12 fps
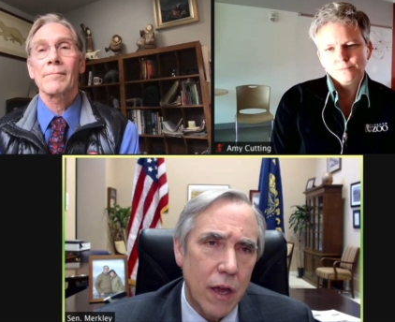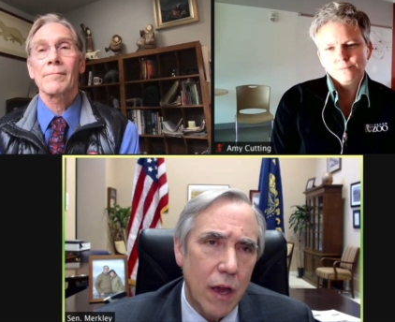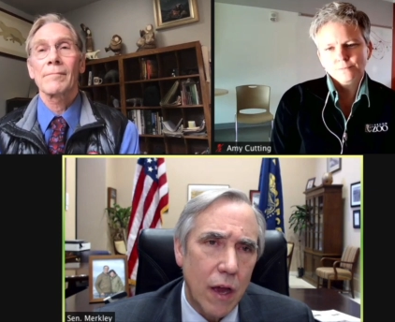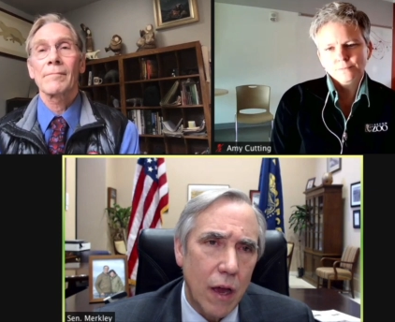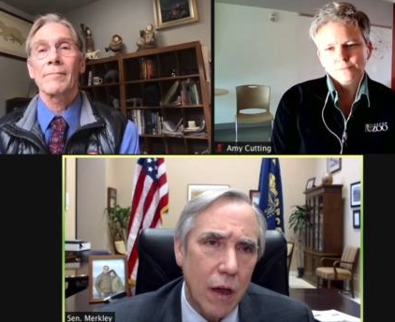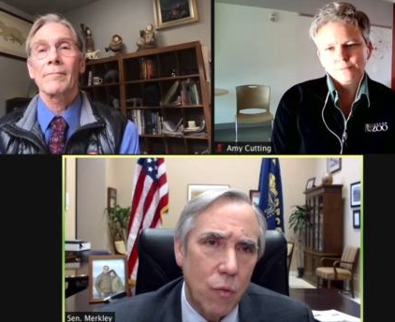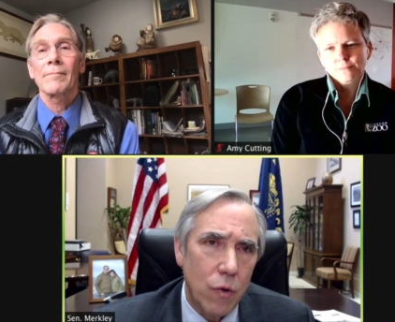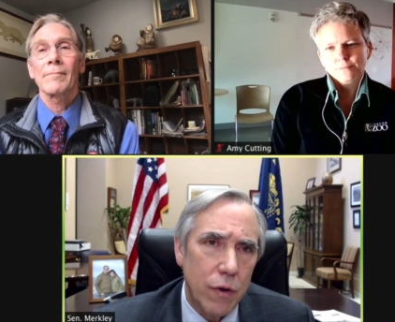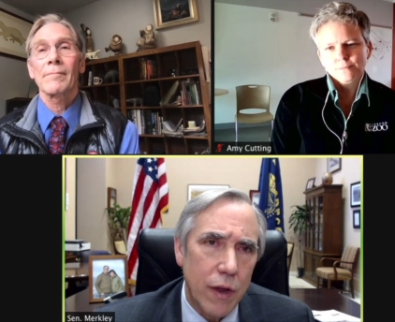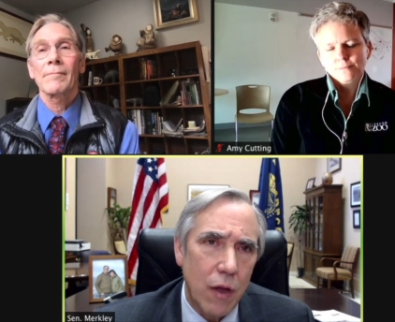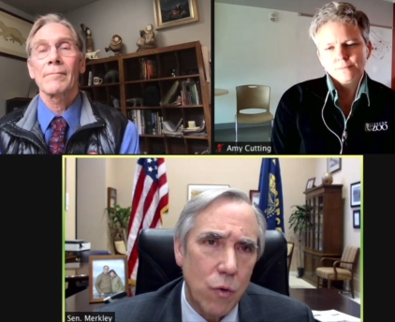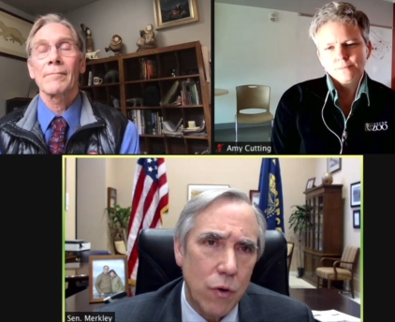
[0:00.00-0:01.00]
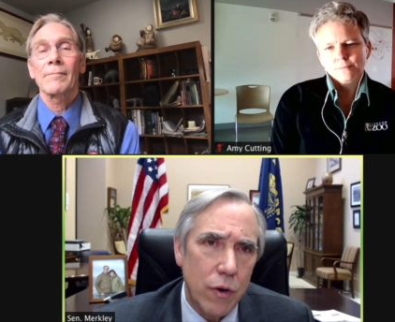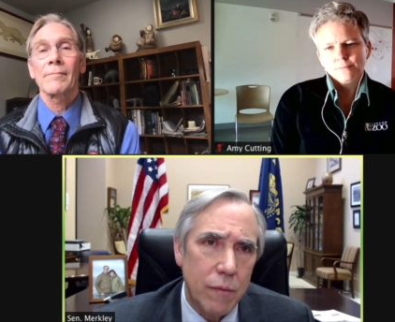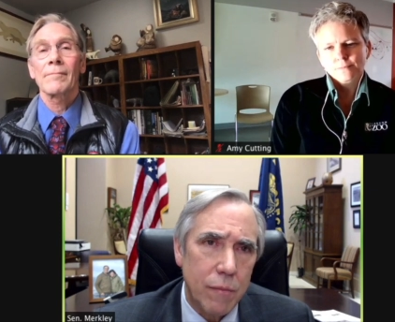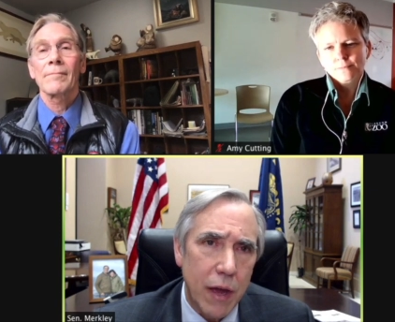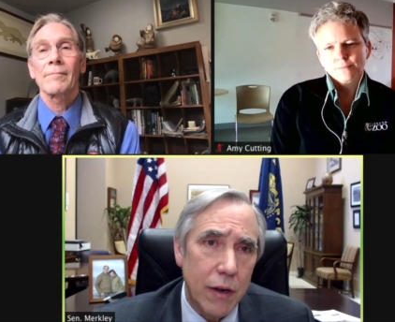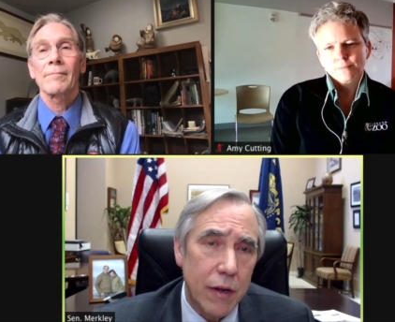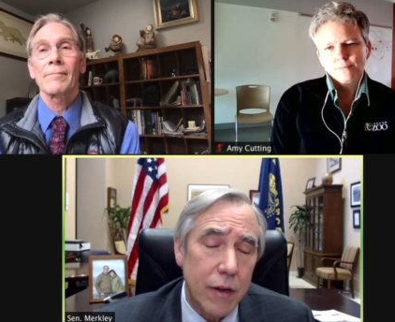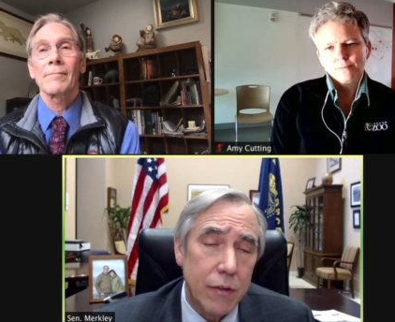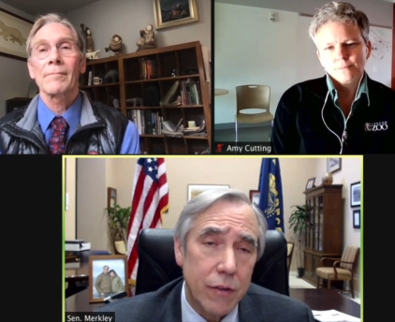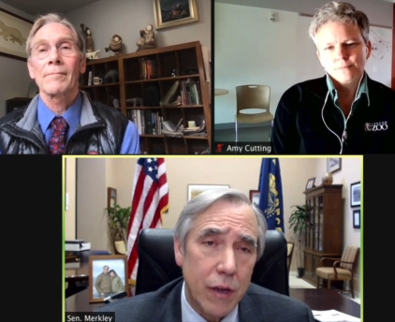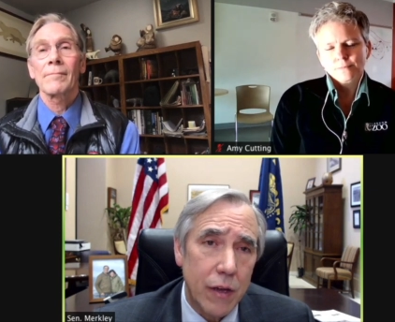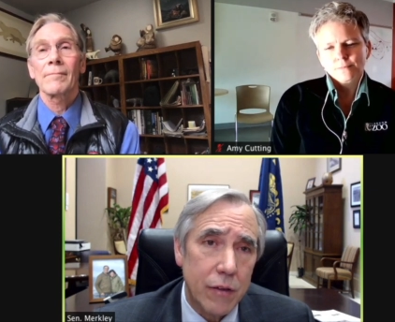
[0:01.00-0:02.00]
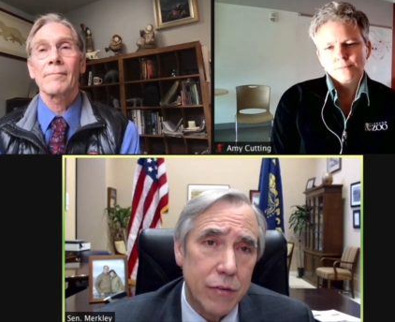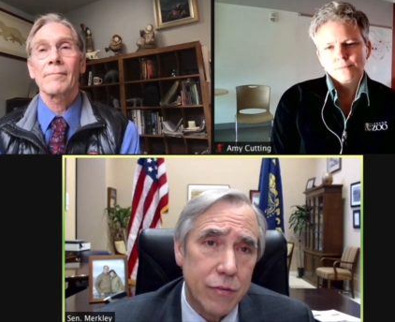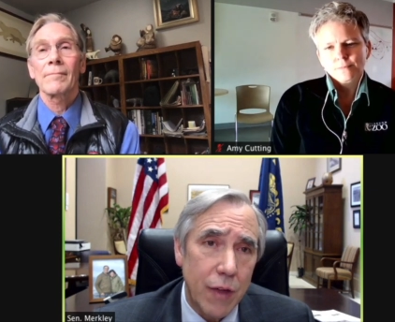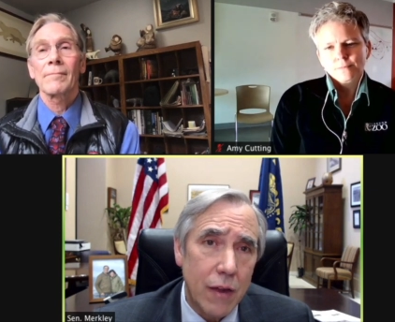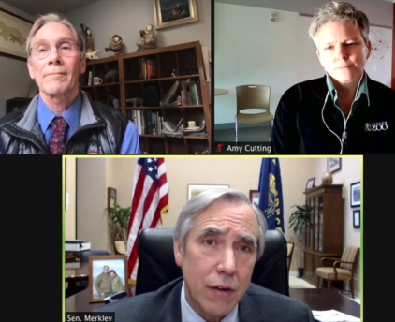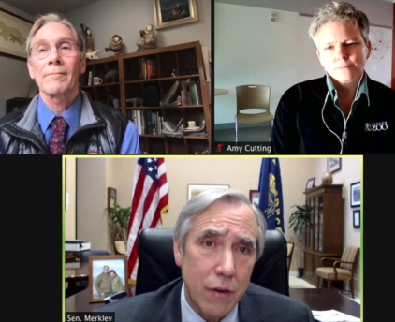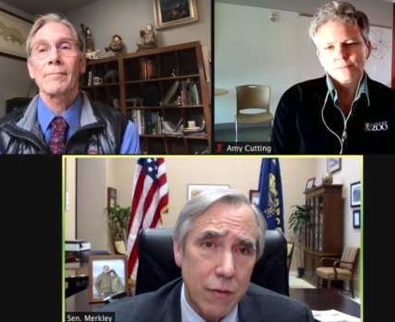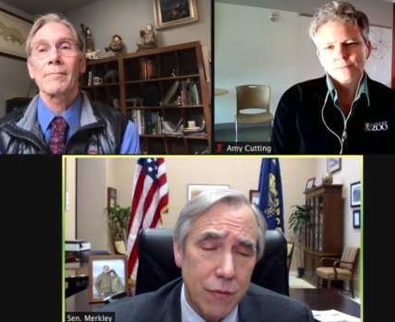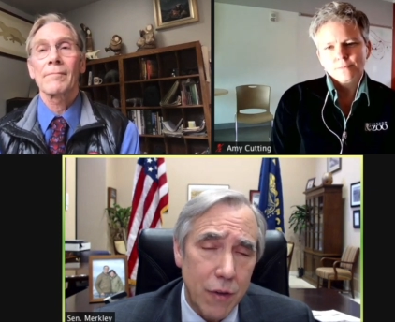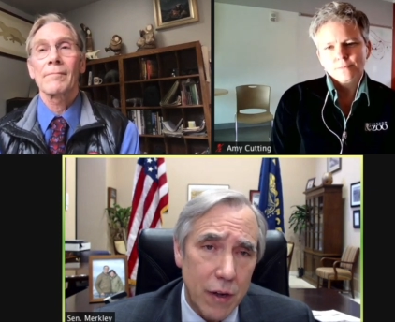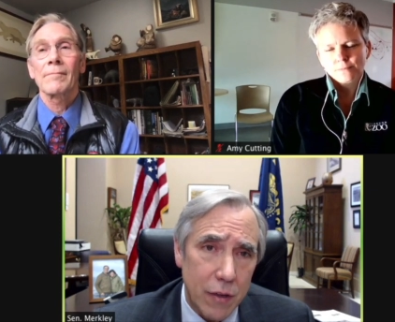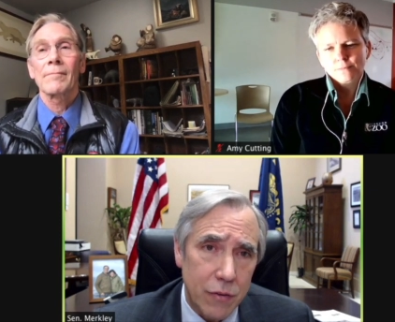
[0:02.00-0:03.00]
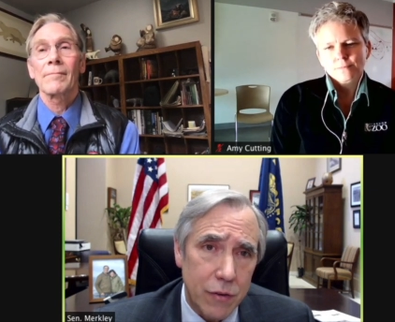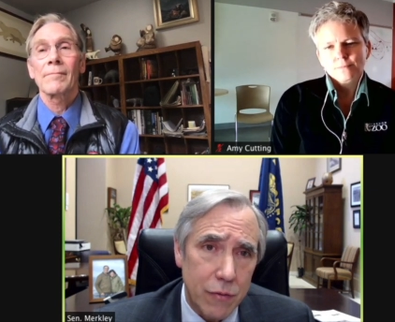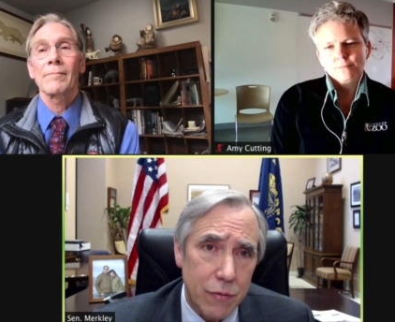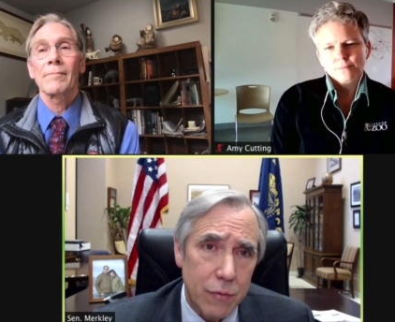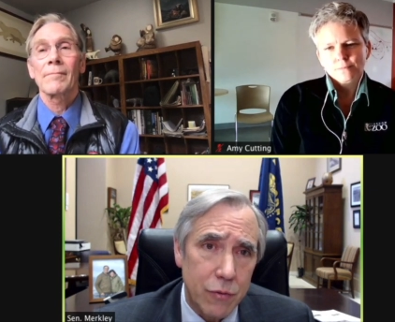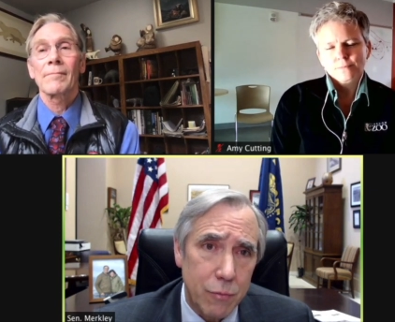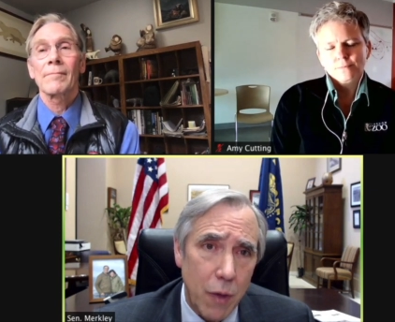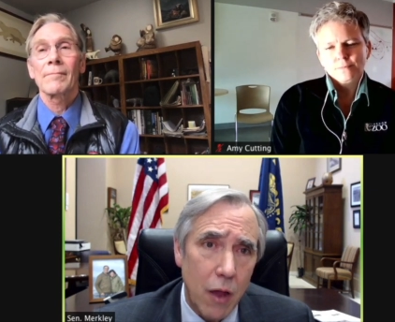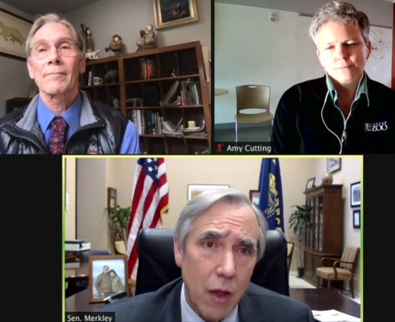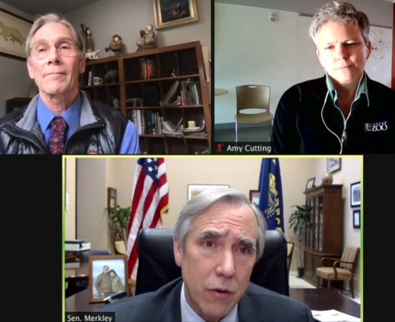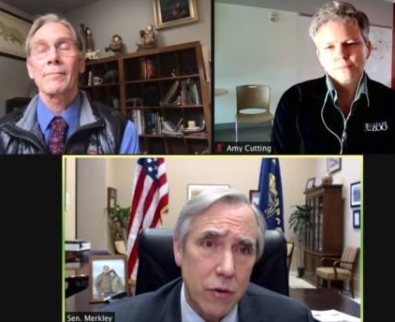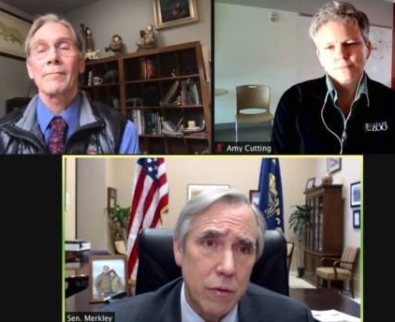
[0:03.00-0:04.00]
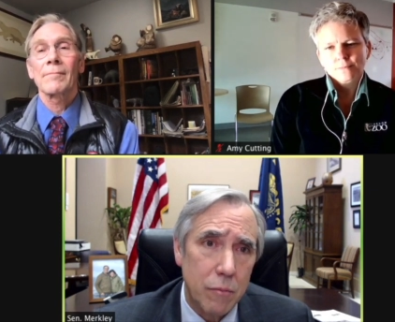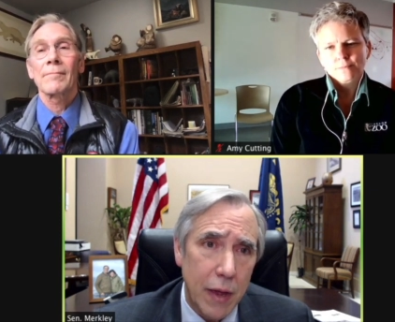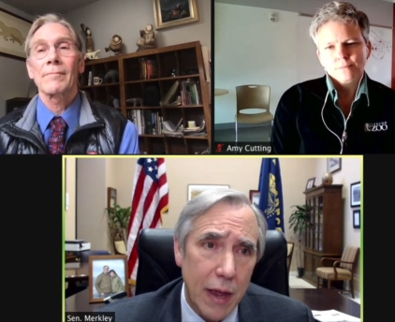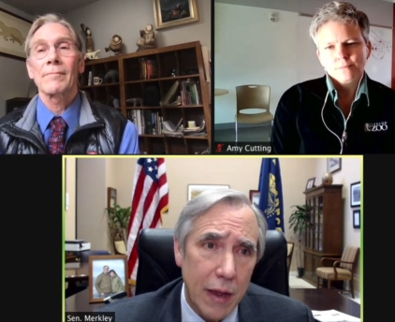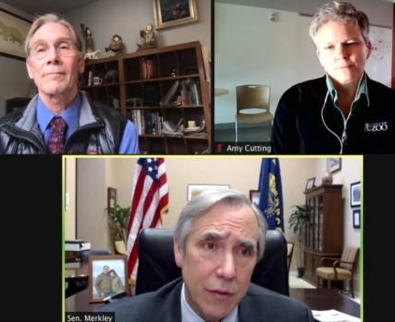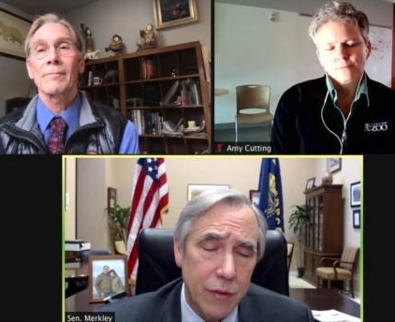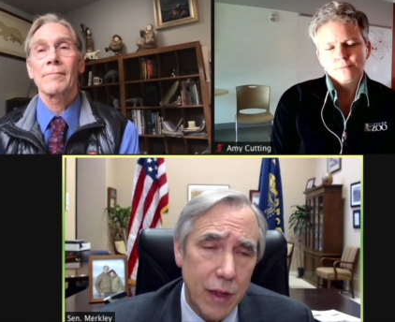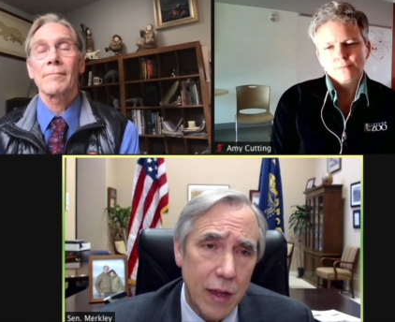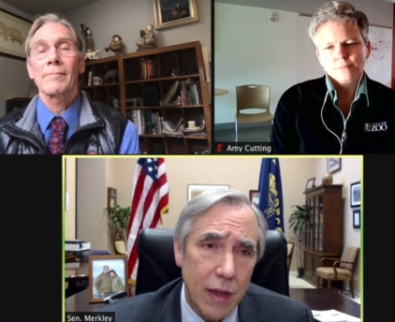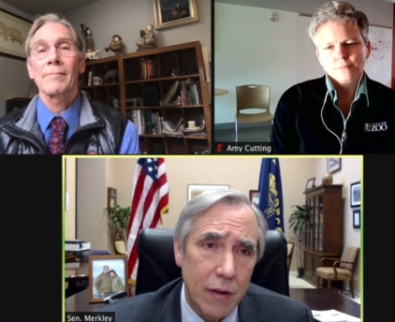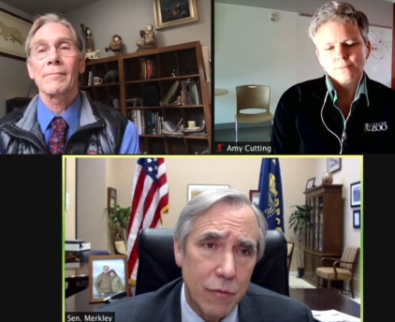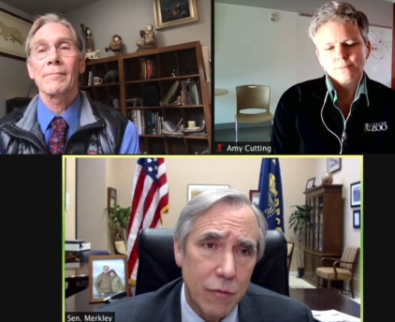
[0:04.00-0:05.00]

Speaker 1: Uh, we're now worried about any secondary financing from smaller banks, and of